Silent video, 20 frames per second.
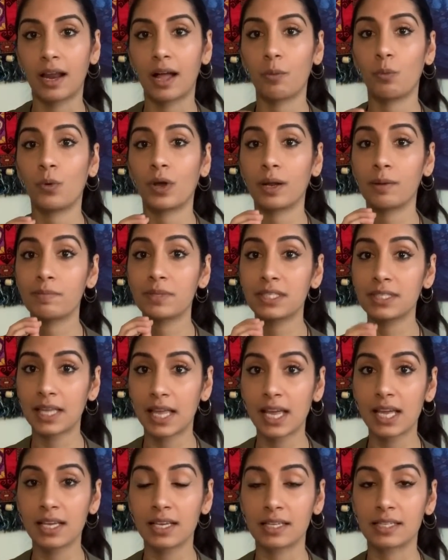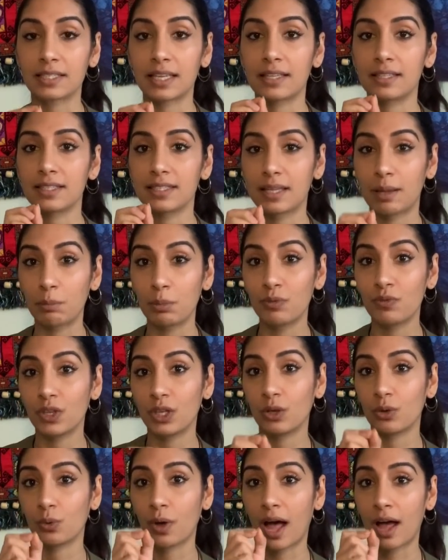What I'm saying is that some of
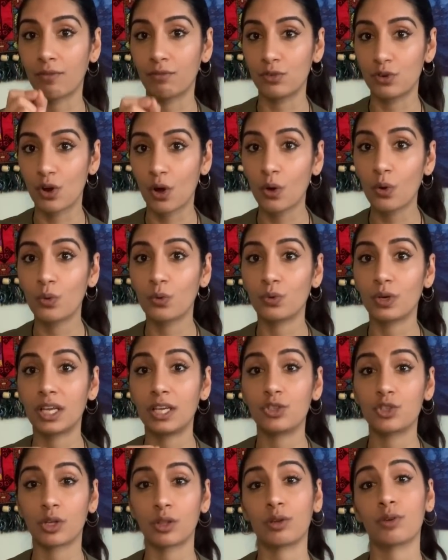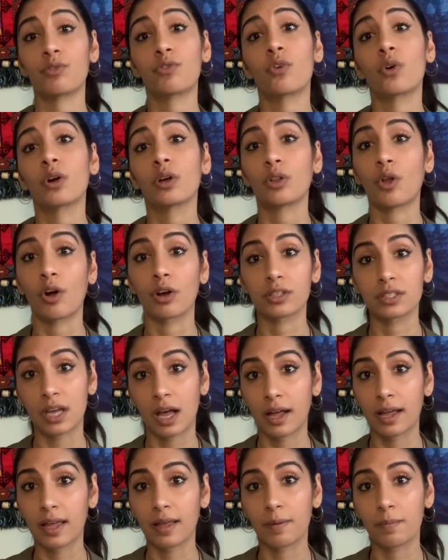you have known each other for a long
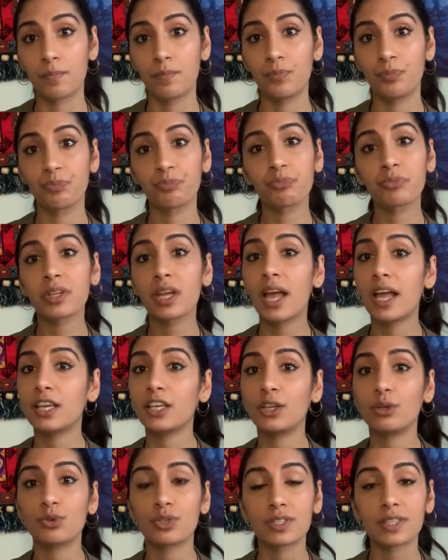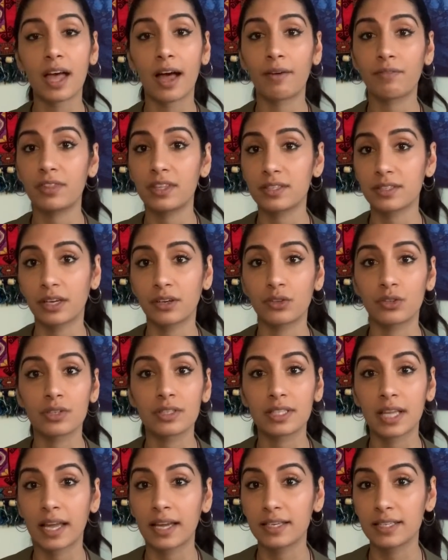time and you just have this
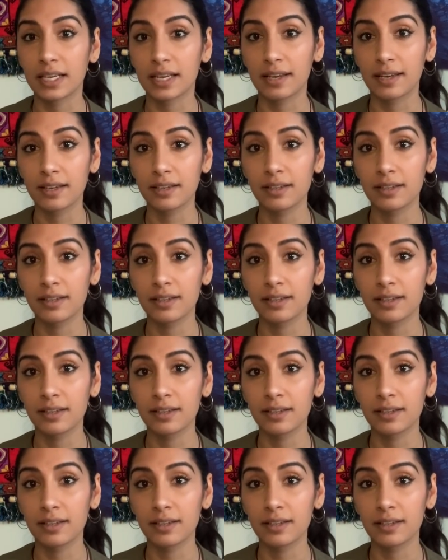understanding,